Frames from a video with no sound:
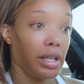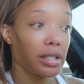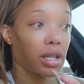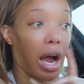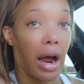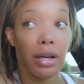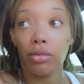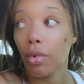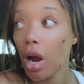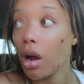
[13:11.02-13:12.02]
This car is
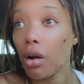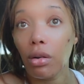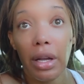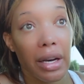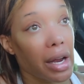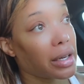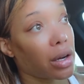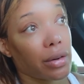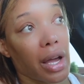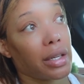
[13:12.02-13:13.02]
wrong. It ain't
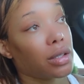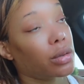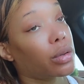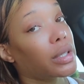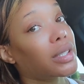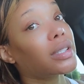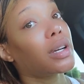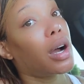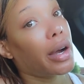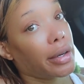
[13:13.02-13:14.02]
no ninety-two degrees. It's
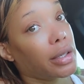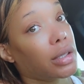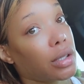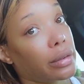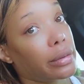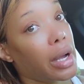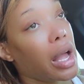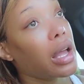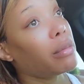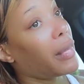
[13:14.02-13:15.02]
a hundred and two.
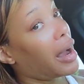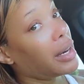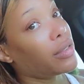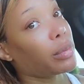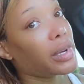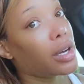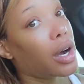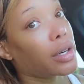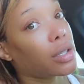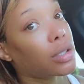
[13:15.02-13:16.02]
It might even be a
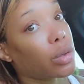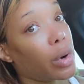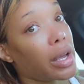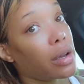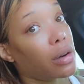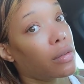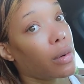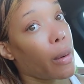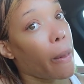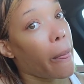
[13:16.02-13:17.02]
hundred and twelve.
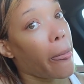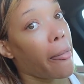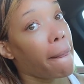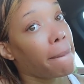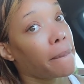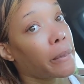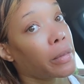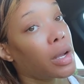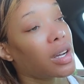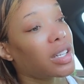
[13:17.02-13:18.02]

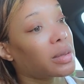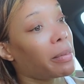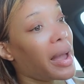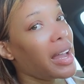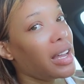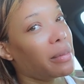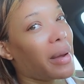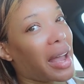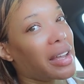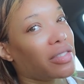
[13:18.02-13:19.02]
Because man
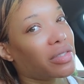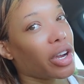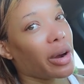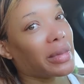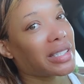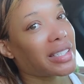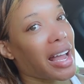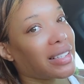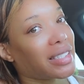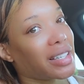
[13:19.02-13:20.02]
made
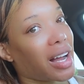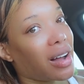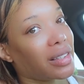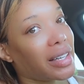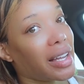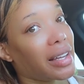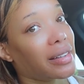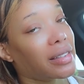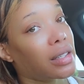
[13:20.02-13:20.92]
thermostats and all of that.